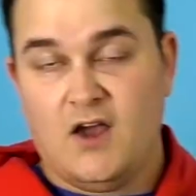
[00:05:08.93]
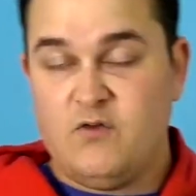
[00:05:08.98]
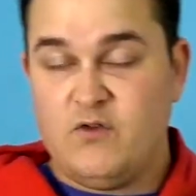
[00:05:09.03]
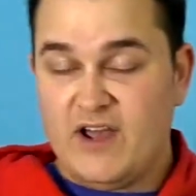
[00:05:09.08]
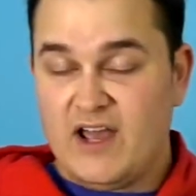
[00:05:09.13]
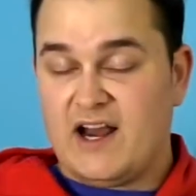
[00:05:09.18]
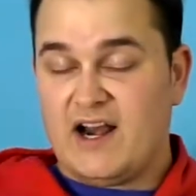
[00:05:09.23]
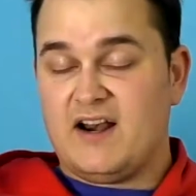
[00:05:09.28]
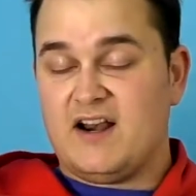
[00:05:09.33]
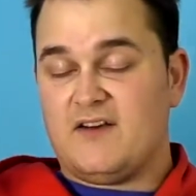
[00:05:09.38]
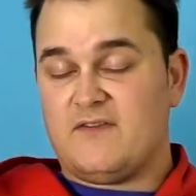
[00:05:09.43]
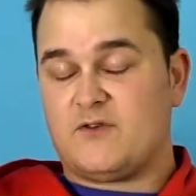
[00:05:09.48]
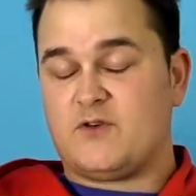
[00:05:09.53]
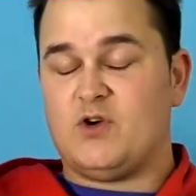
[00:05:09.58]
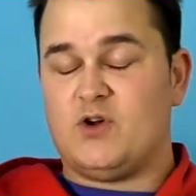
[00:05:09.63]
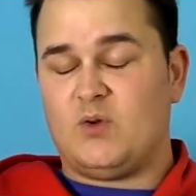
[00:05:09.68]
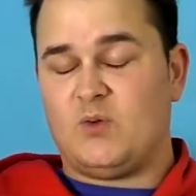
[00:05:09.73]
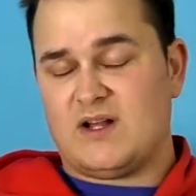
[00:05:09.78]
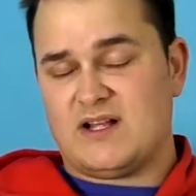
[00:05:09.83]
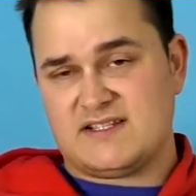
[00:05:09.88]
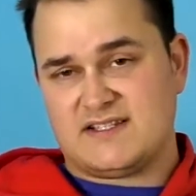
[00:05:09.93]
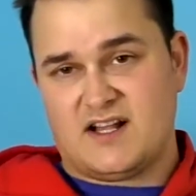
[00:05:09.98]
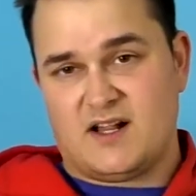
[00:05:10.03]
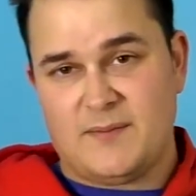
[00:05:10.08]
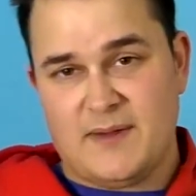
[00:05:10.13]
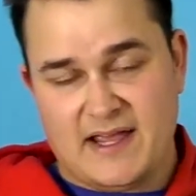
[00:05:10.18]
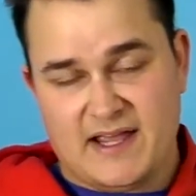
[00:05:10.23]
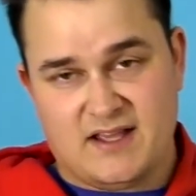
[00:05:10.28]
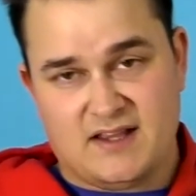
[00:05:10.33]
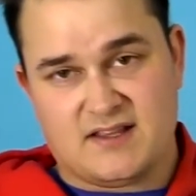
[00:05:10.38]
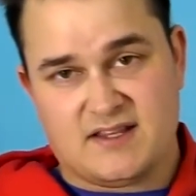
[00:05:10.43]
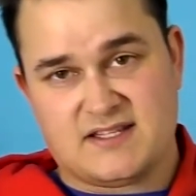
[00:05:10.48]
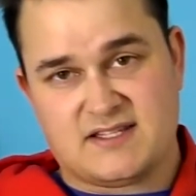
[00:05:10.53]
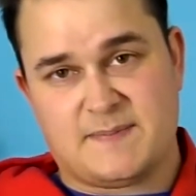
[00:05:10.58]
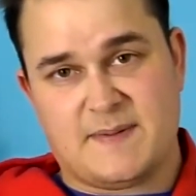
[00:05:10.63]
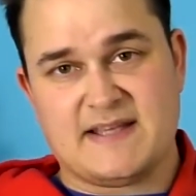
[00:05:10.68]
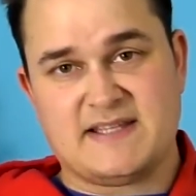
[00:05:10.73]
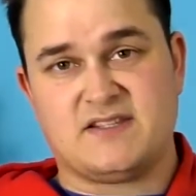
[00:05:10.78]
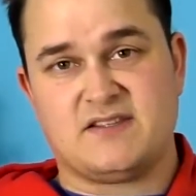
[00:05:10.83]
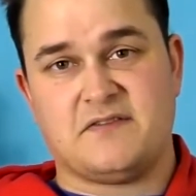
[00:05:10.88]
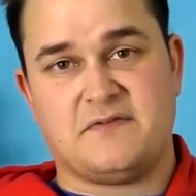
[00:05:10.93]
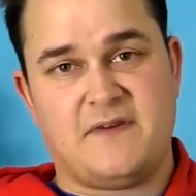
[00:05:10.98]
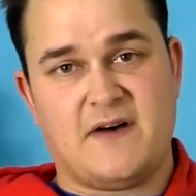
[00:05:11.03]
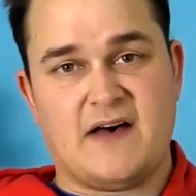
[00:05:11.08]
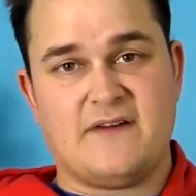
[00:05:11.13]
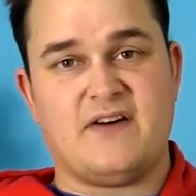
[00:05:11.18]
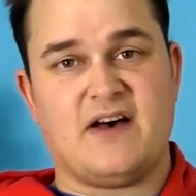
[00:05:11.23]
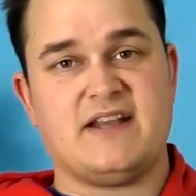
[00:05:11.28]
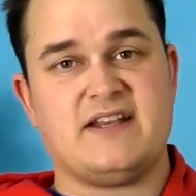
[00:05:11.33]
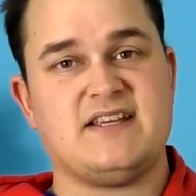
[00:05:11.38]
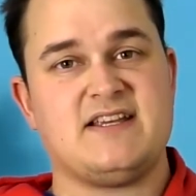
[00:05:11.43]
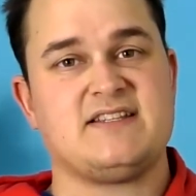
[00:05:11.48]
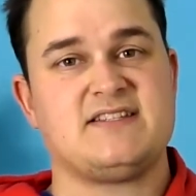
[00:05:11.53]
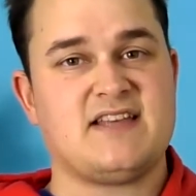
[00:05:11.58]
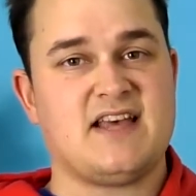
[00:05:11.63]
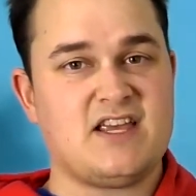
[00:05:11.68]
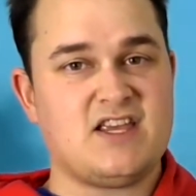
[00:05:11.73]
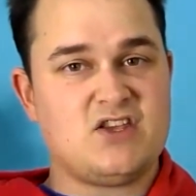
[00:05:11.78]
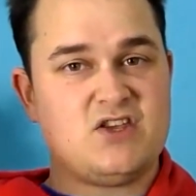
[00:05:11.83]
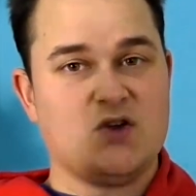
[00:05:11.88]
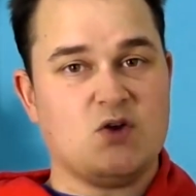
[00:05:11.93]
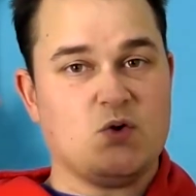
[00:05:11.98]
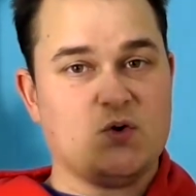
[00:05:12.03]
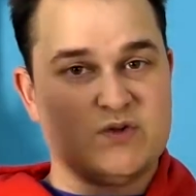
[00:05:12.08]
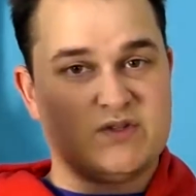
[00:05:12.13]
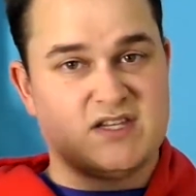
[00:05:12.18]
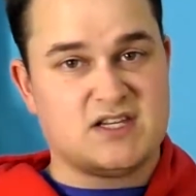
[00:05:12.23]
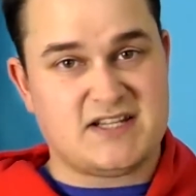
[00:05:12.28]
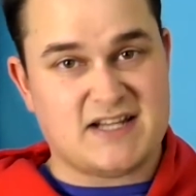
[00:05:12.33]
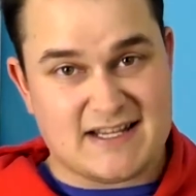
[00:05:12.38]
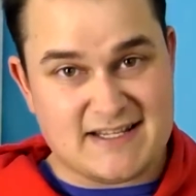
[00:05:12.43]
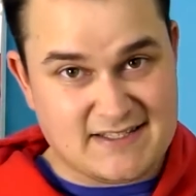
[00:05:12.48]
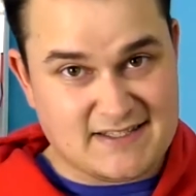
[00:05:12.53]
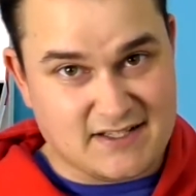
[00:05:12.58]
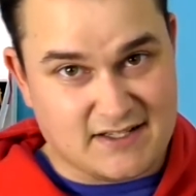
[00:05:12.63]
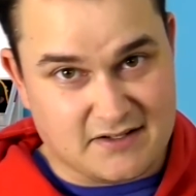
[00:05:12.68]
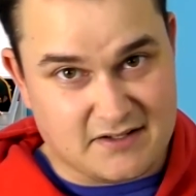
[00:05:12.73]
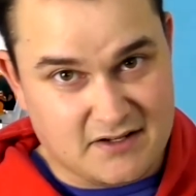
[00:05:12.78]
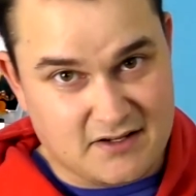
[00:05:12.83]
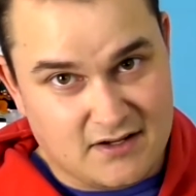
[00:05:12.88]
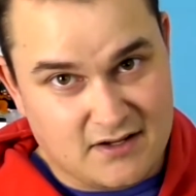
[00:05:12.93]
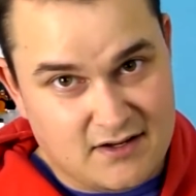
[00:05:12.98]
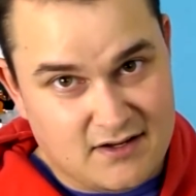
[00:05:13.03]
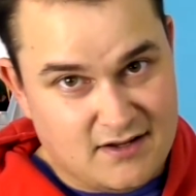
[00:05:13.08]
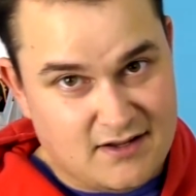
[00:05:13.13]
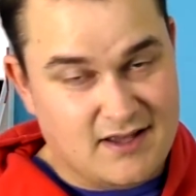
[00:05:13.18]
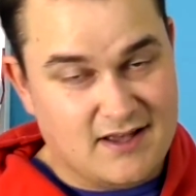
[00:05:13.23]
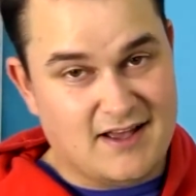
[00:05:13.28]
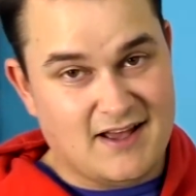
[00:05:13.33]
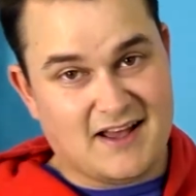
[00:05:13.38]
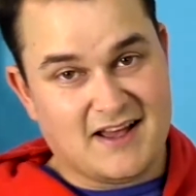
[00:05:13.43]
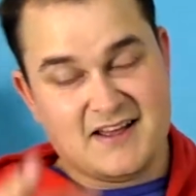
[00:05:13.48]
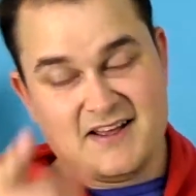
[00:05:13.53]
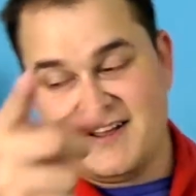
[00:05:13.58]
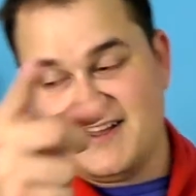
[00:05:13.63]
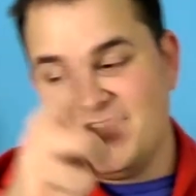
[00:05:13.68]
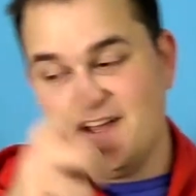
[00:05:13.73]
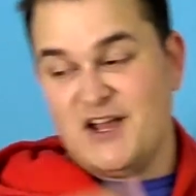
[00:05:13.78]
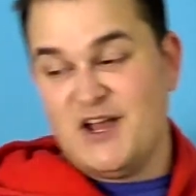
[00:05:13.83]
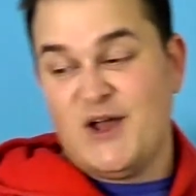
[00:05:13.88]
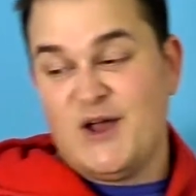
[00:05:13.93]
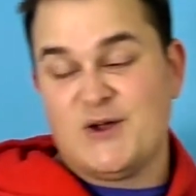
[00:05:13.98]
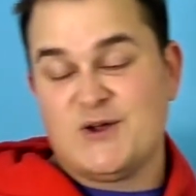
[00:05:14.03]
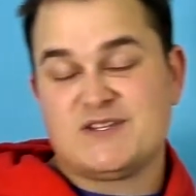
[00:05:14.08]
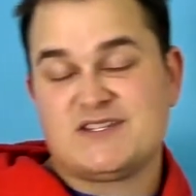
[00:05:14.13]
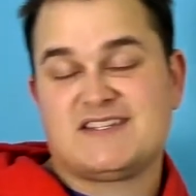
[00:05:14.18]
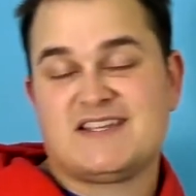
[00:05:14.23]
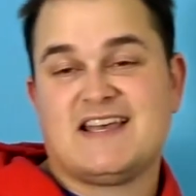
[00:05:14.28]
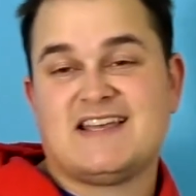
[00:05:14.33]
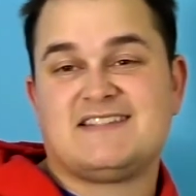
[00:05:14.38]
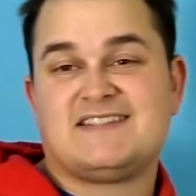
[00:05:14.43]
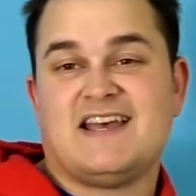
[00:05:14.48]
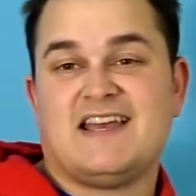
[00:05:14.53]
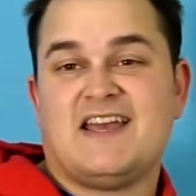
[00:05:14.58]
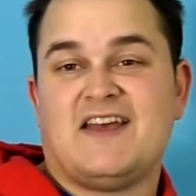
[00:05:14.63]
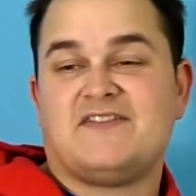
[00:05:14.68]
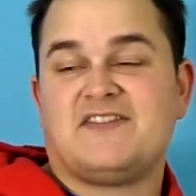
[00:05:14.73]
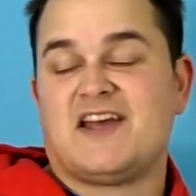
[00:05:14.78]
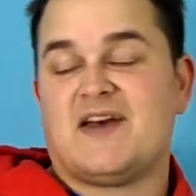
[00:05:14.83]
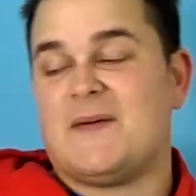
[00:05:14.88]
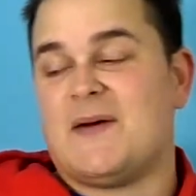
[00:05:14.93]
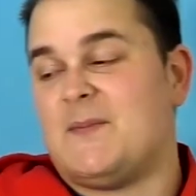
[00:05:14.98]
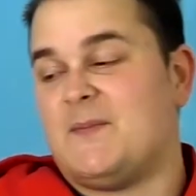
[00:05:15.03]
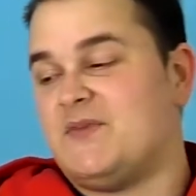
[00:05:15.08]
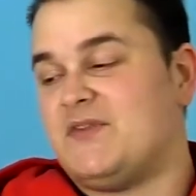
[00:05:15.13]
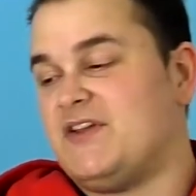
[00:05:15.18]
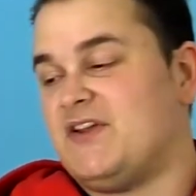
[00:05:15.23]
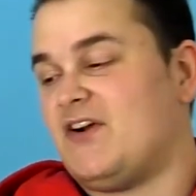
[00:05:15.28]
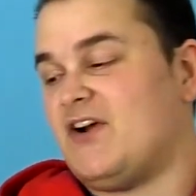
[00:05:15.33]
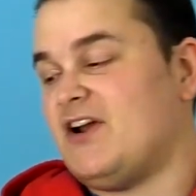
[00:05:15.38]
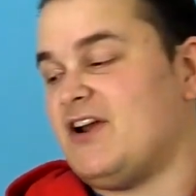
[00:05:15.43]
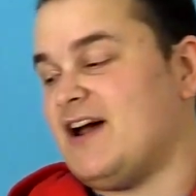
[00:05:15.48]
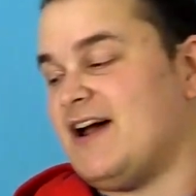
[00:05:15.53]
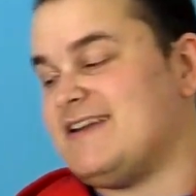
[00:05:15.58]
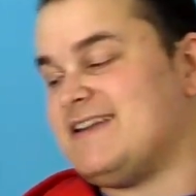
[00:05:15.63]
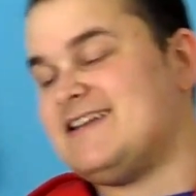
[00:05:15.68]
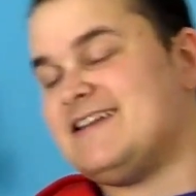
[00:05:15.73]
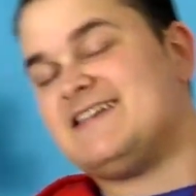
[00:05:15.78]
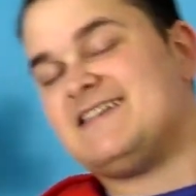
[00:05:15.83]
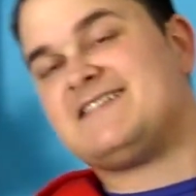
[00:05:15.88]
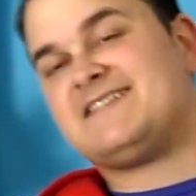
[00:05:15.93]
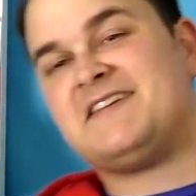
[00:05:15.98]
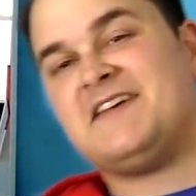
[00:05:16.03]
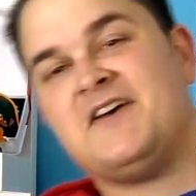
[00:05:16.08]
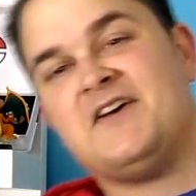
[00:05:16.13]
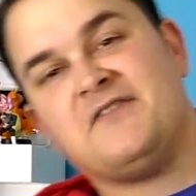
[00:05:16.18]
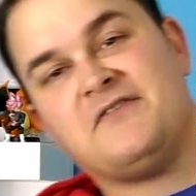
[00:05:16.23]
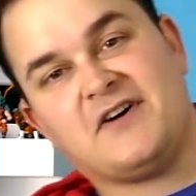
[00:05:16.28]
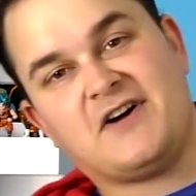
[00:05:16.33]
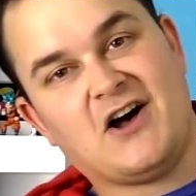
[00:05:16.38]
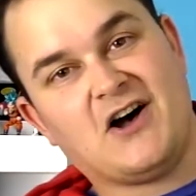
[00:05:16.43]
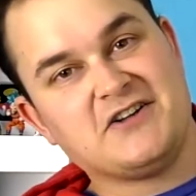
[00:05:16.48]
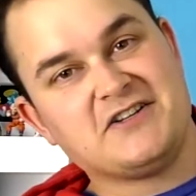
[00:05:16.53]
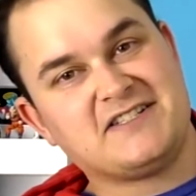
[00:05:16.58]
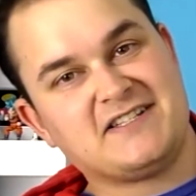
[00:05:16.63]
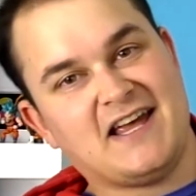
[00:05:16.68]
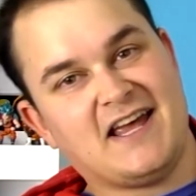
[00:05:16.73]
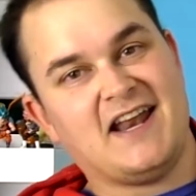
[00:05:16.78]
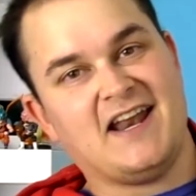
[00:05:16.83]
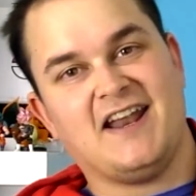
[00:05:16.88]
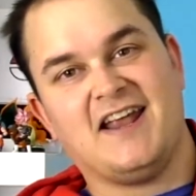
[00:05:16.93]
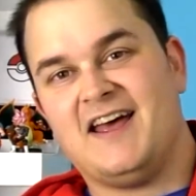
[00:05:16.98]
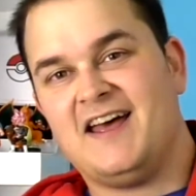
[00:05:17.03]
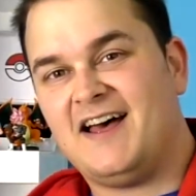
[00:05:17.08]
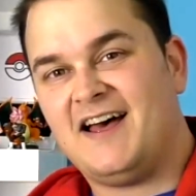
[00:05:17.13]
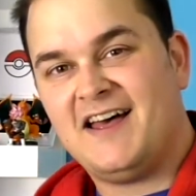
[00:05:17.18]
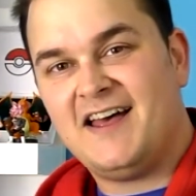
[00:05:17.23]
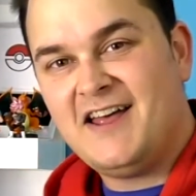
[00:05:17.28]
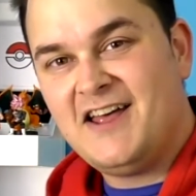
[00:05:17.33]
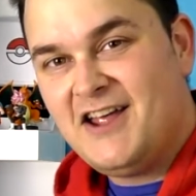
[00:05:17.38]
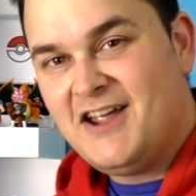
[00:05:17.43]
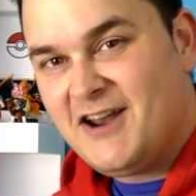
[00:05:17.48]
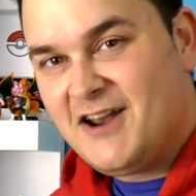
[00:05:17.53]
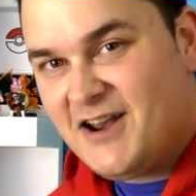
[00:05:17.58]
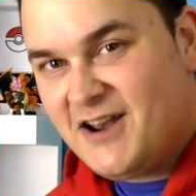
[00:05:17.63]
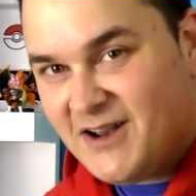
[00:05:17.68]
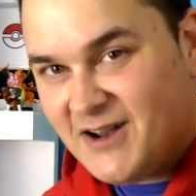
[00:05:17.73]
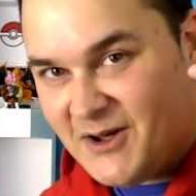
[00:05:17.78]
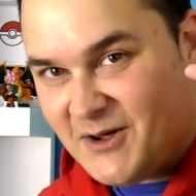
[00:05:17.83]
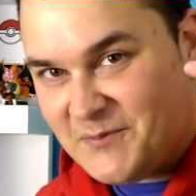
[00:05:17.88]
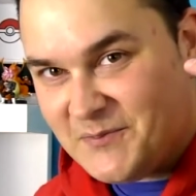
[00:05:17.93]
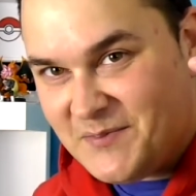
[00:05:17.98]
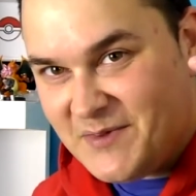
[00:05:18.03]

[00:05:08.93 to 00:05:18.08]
If we get enough cool ones, I'll make a list based on the 5 ideas that you suggested. Huh. Who says that you have to come up with your own ideas for content? Not